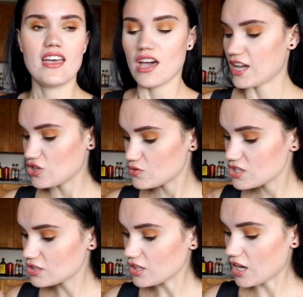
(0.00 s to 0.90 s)
I used
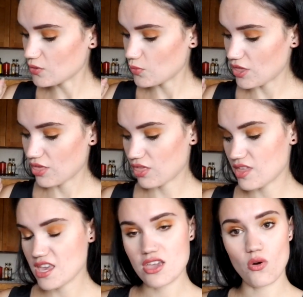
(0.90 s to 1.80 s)
it a lot with
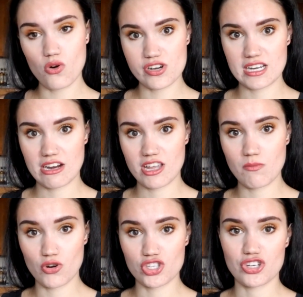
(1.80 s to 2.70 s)
the Ordinary
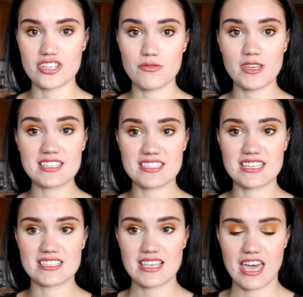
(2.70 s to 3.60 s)
moisturizer because
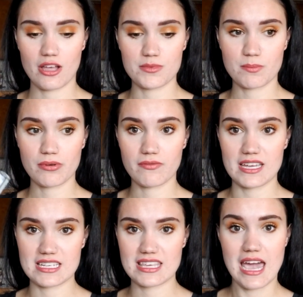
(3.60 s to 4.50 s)
this helped
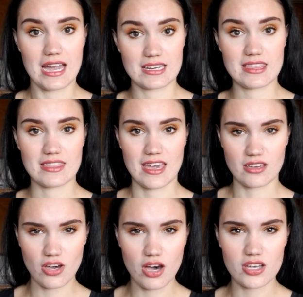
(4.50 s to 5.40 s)
prevent the acne that
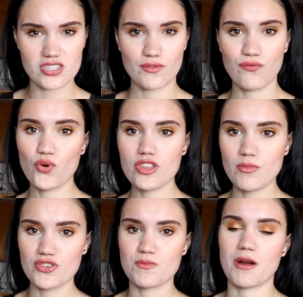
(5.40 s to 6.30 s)
caused for the
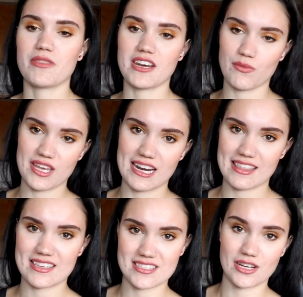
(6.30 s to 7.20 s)
most part, but then I ran out of
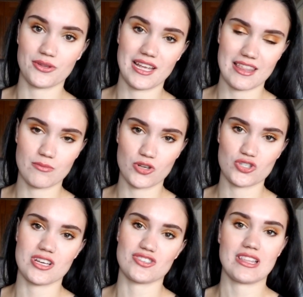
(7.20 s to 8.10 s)
this and I only had the
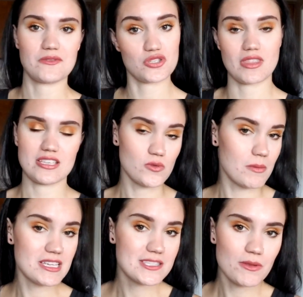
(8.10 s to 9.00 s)
moisturizer left, so that's why I
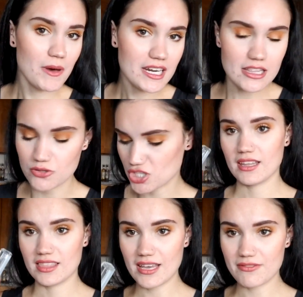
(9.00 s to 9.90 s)
mixed it with body lotion.
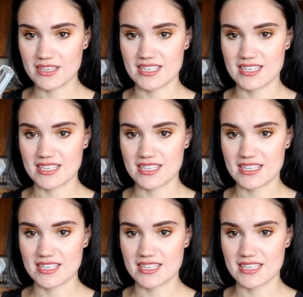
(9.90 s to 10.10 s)
Love this.